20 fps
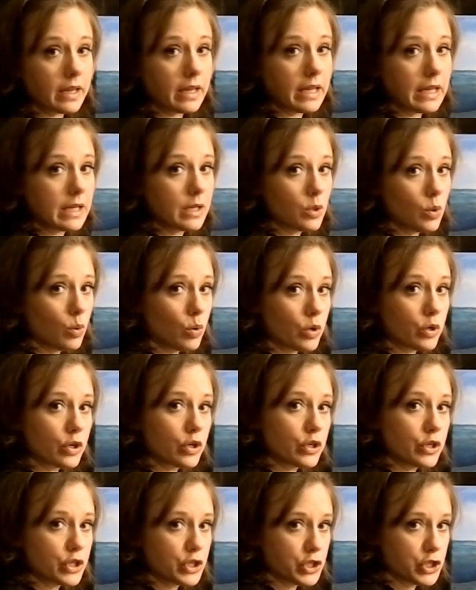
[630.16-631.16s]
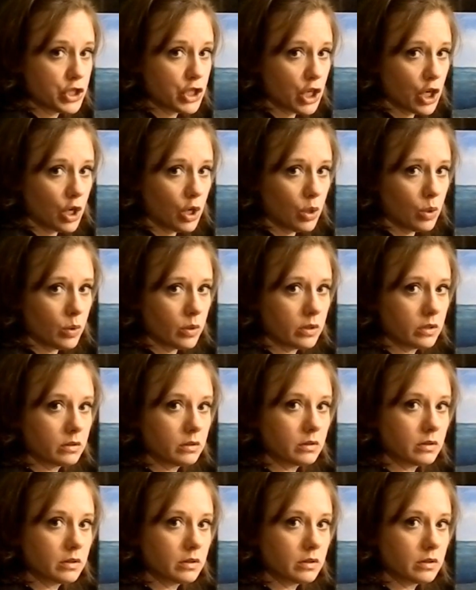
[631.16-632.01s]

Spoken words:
in order to show